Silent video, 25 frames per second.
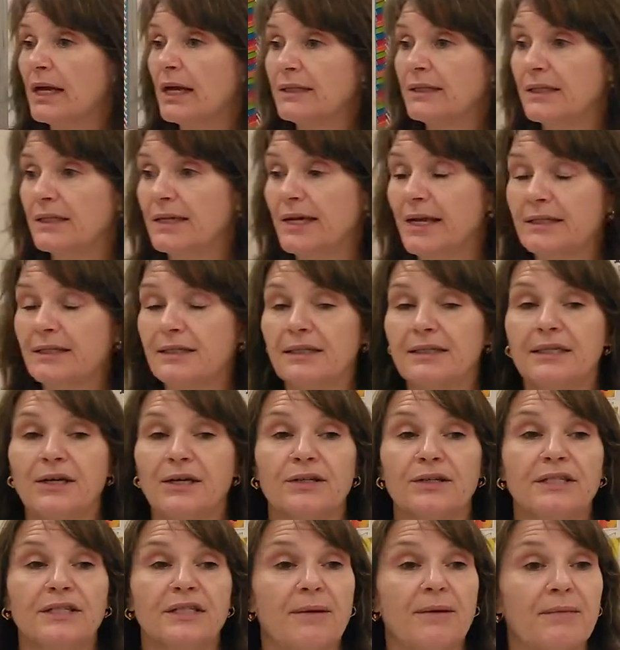It's a
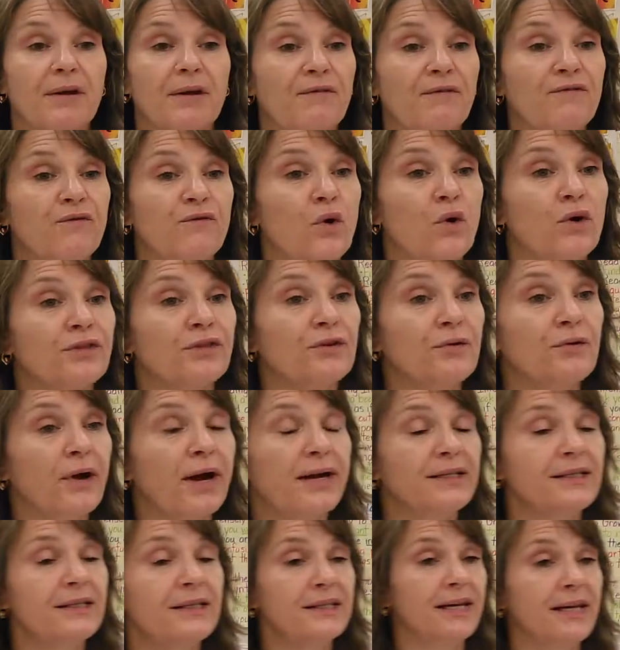necessary step. Now, 4th
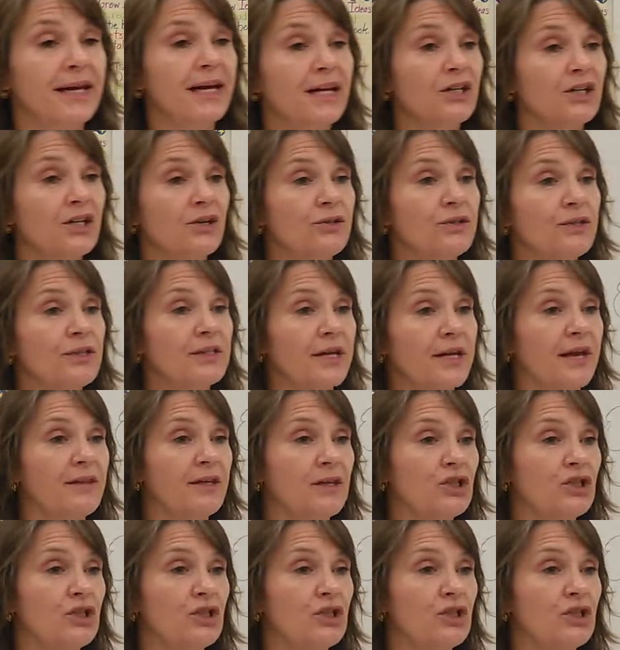grade standards say